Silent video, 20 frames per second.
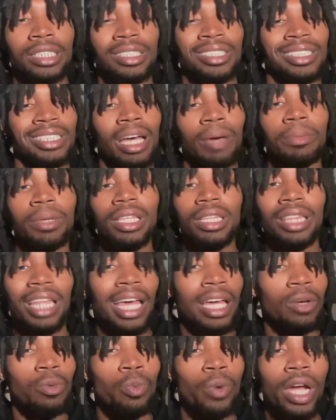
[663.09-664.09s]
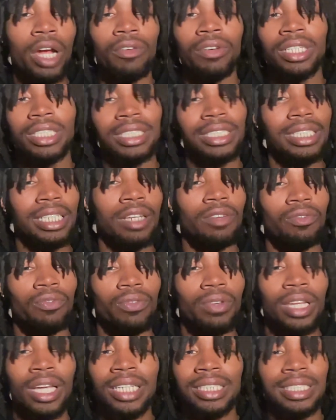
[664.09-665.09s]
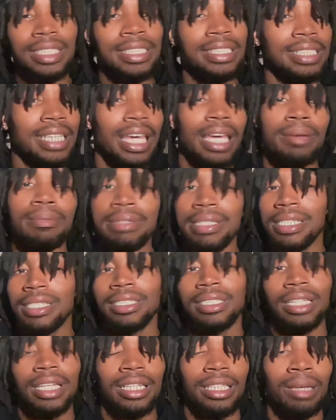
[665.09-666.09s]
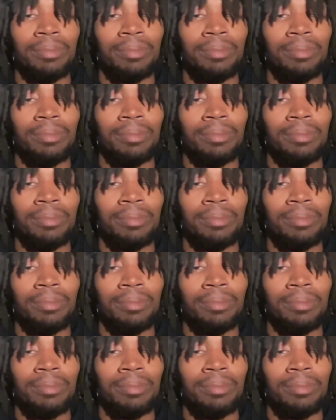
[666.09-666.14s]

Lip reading: because I'd be like wary to see if niggas is scammers and shit like that.